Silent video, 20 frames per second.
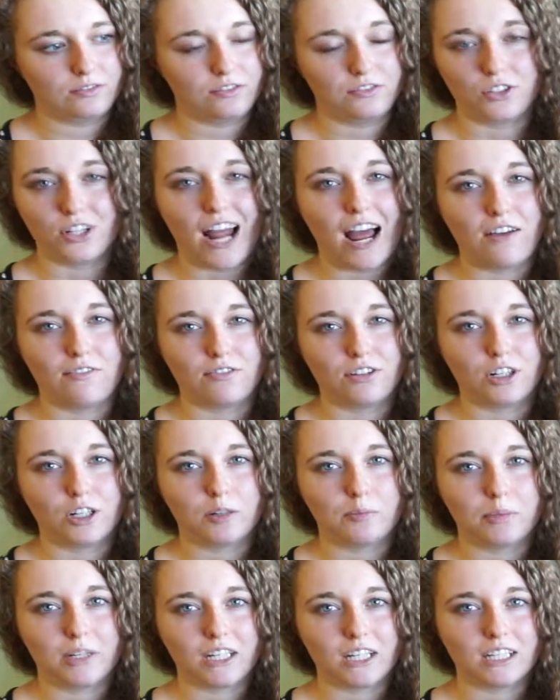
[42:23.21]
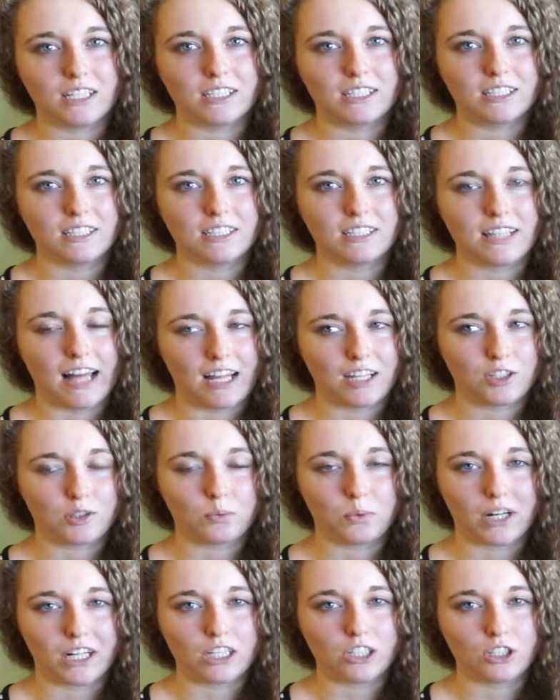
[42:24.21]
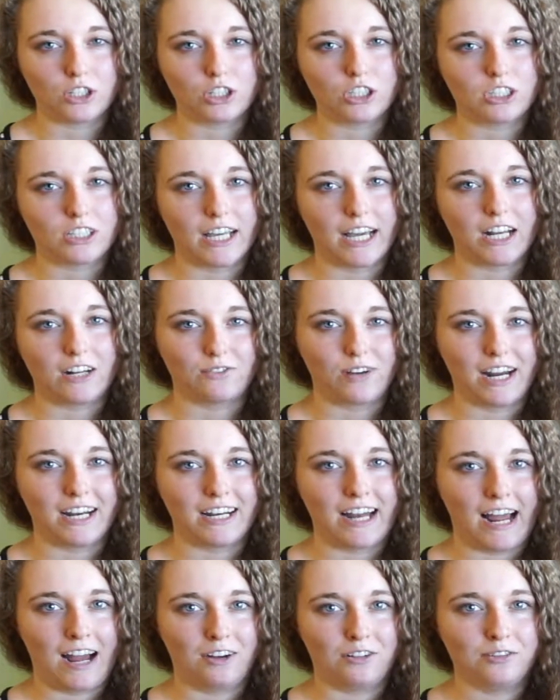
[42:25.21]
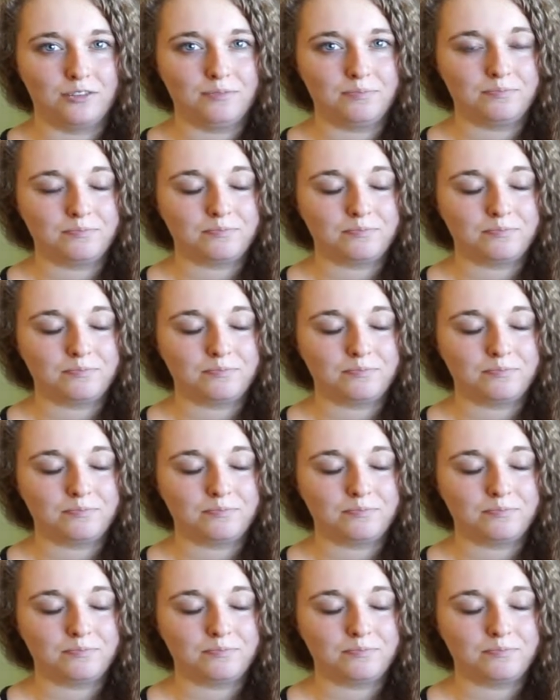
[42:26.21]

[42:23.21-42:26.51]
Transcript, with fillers: forever because that's what it looks like right now,